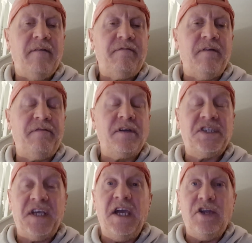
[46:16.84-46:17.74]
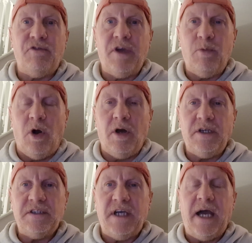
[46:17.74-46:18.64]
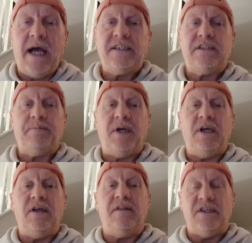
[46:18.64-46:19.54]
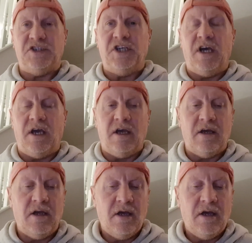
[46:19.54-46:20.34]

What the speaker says: for scenery wise, it has to be this year.